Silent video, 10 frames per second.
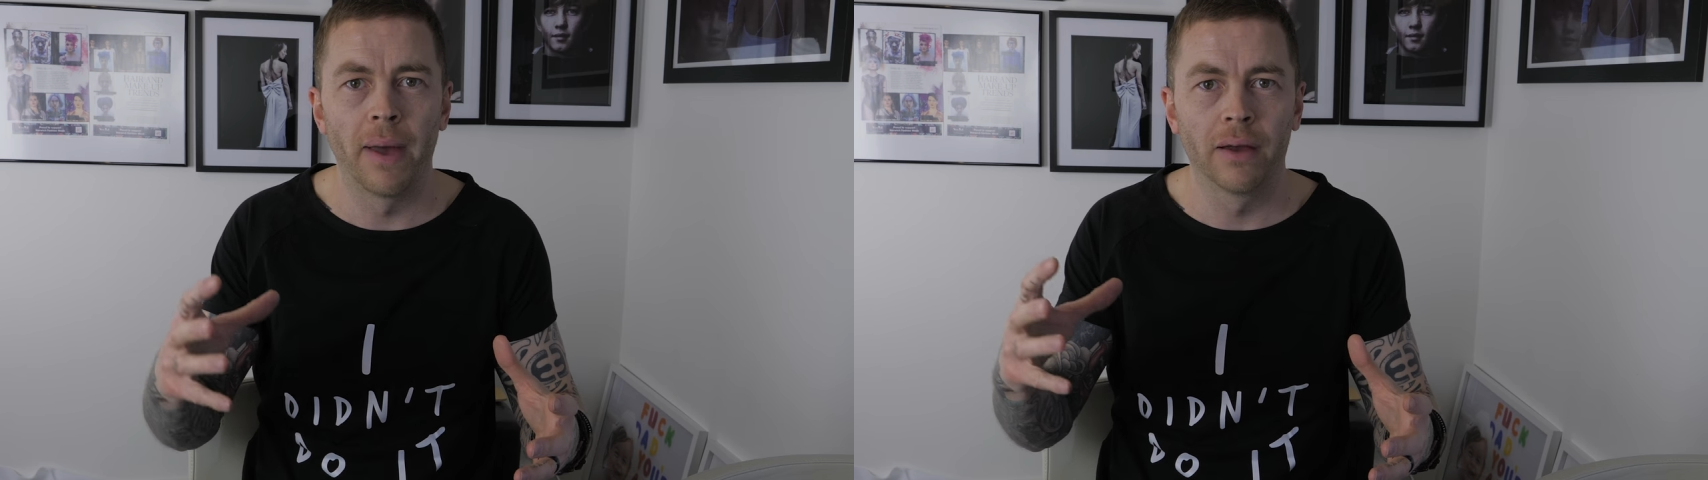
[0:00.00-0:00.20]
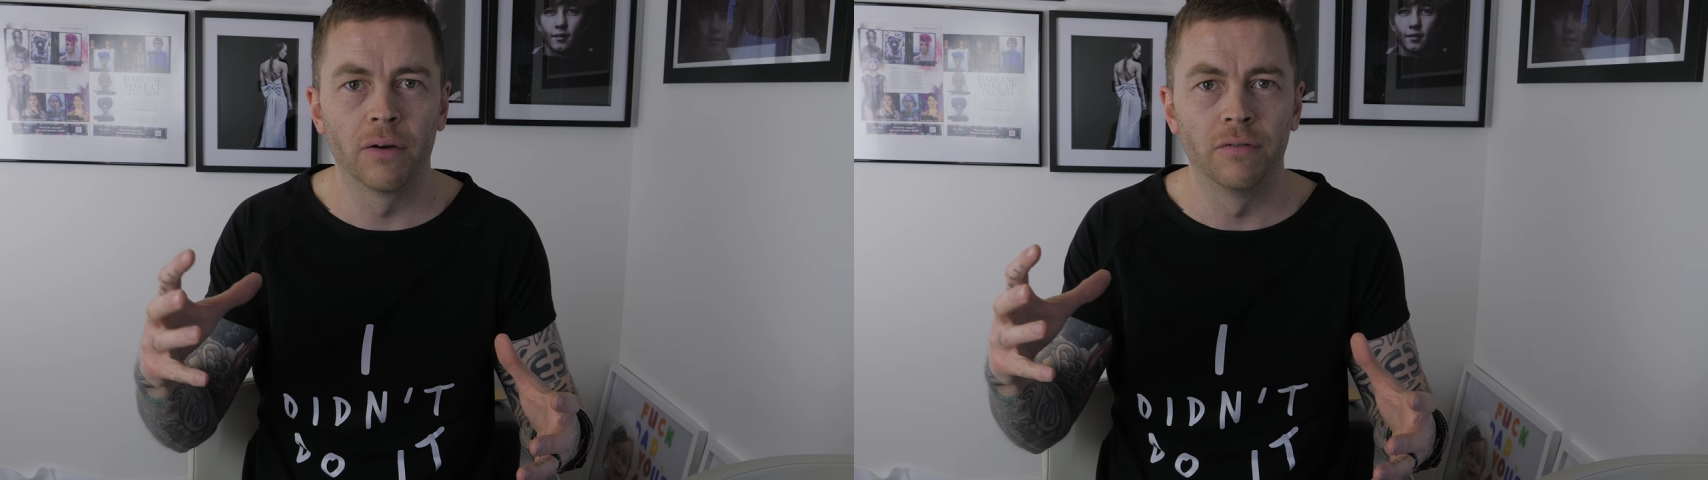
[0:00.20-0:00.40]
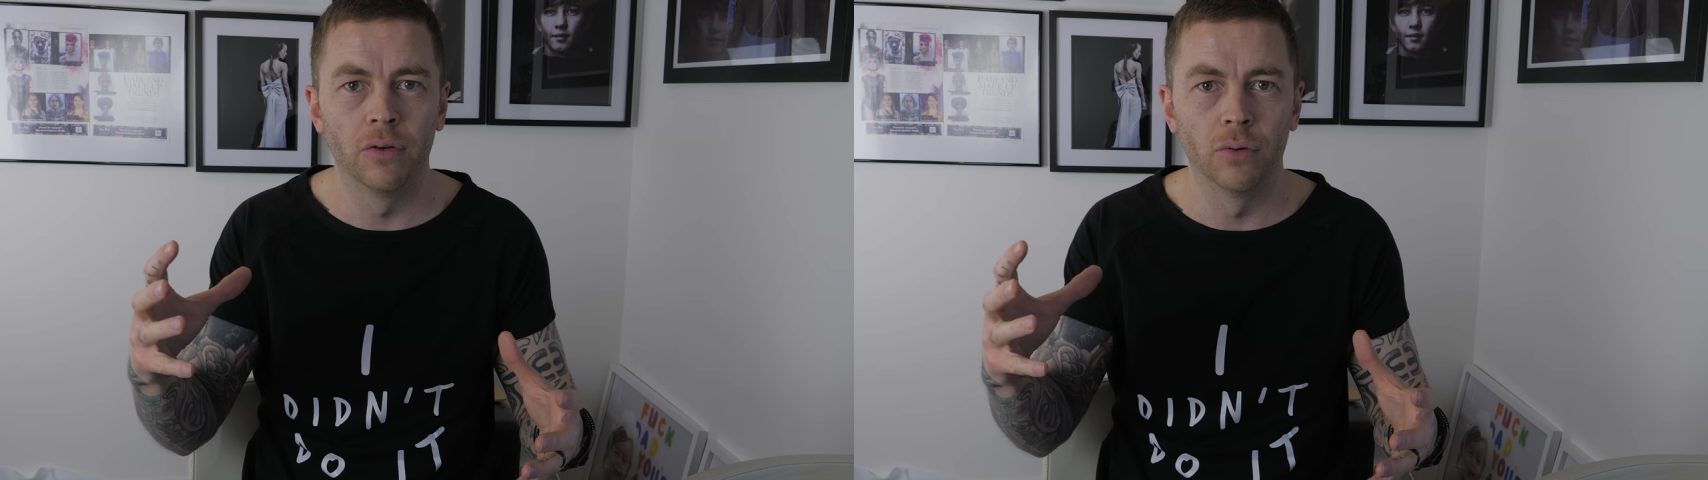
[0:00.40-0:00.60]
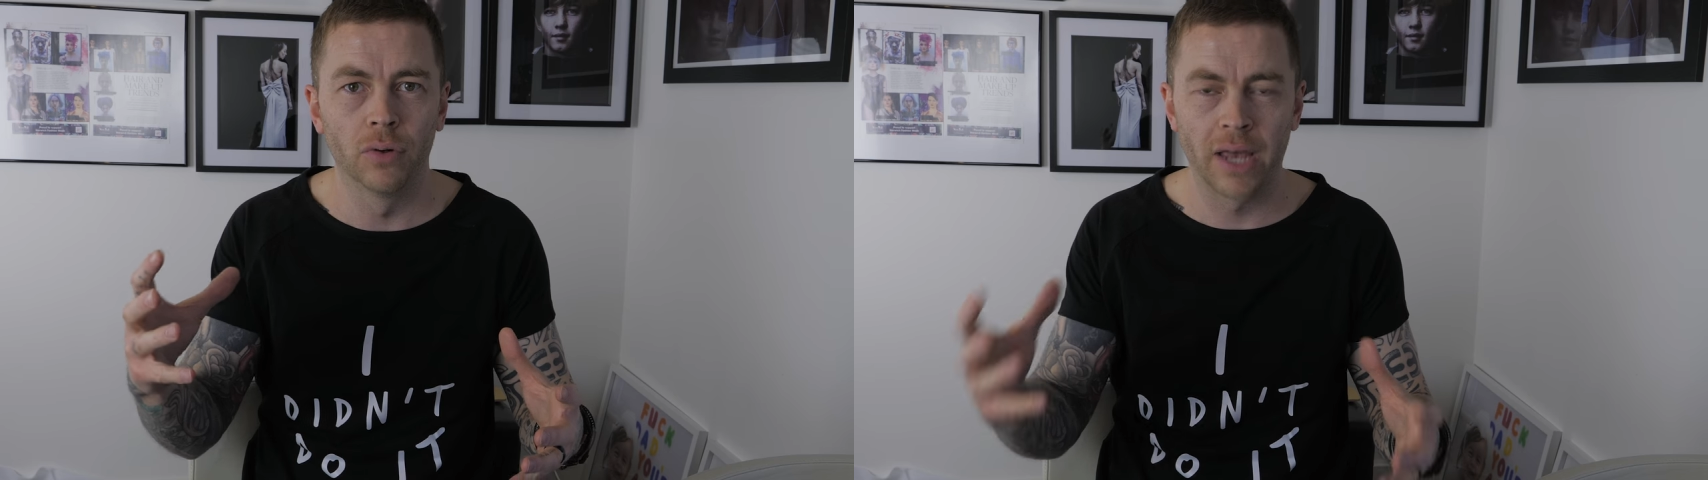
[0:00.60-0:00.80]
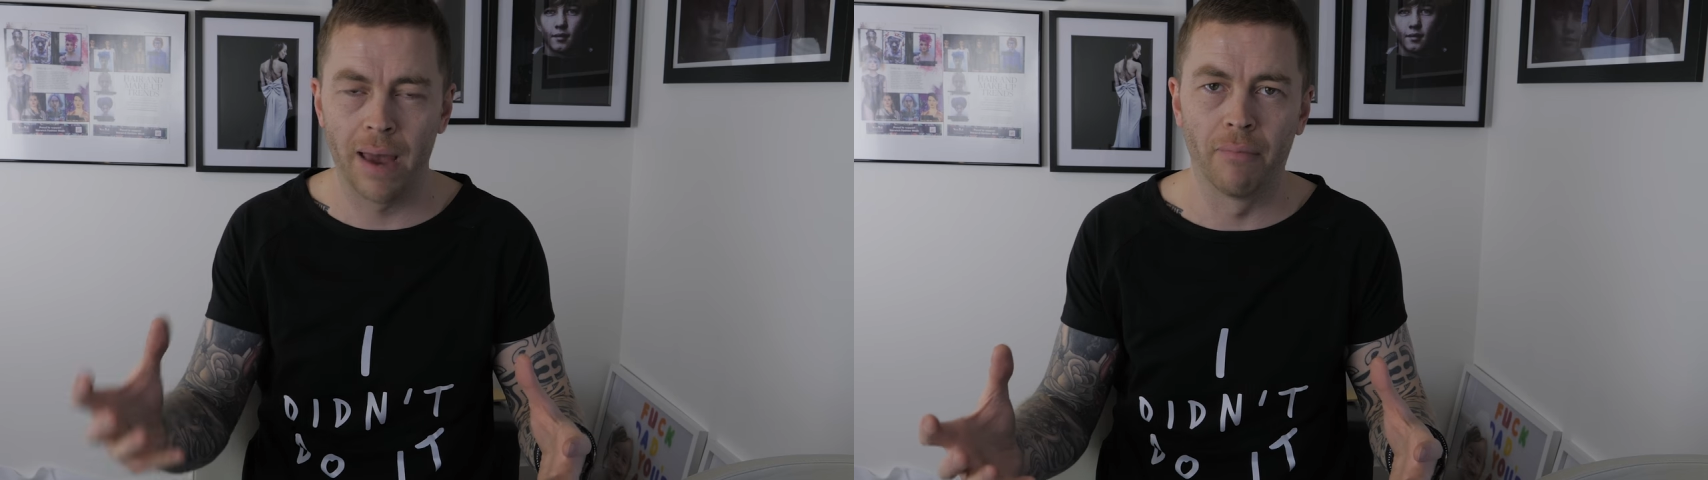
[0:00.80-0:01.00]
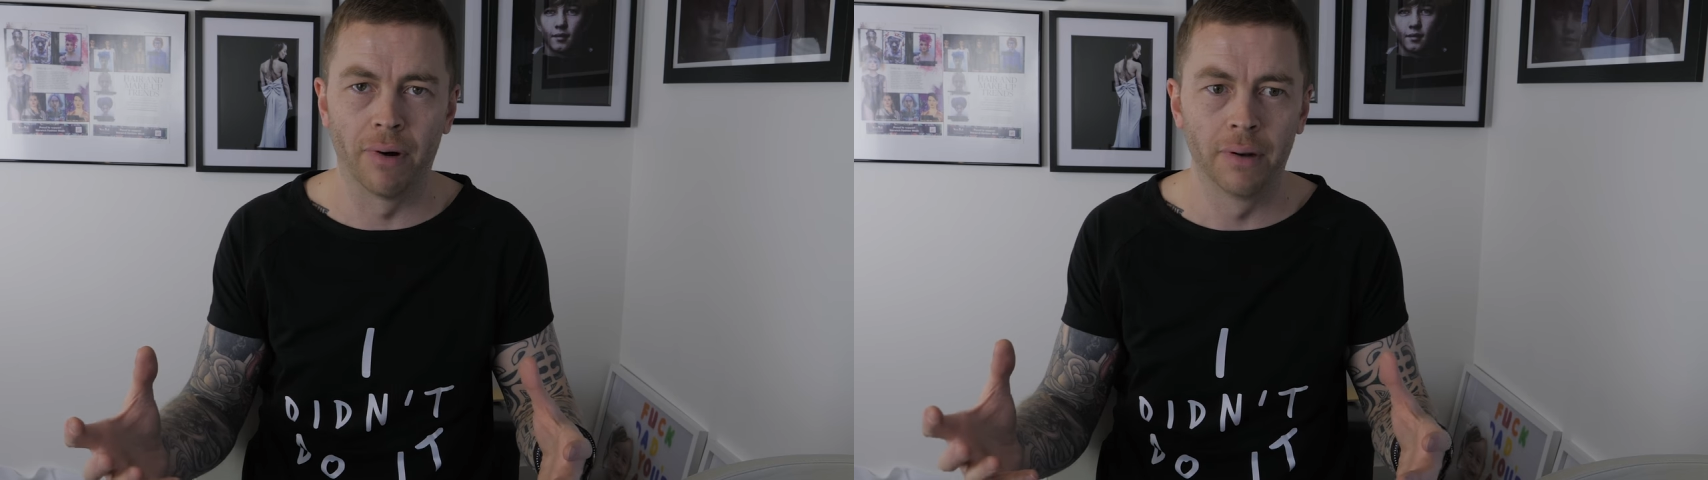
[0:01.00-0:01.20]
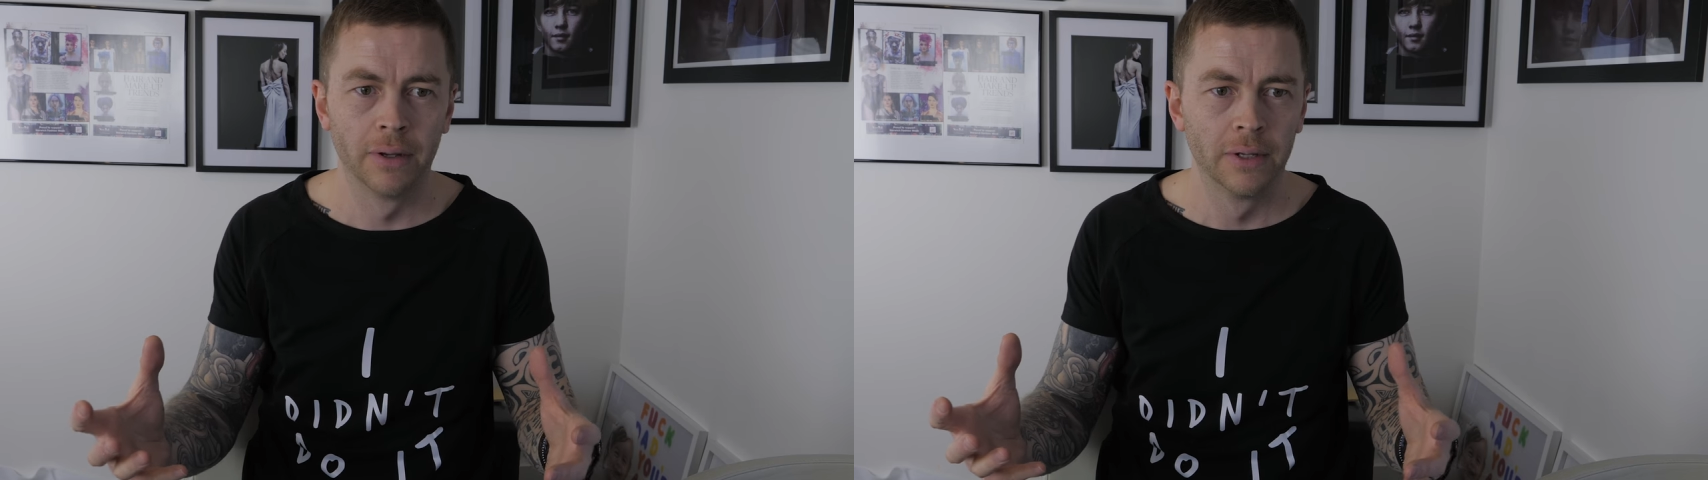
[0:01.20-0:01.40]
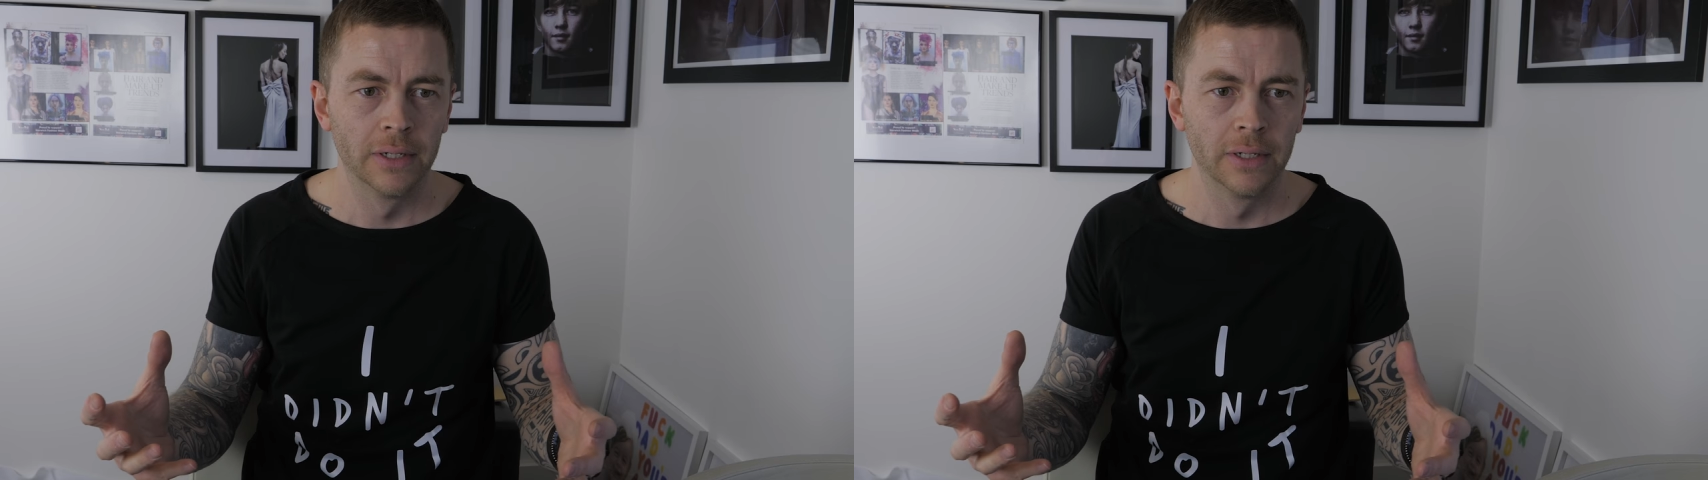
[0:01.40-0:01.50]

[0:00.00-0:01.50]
back of your camera.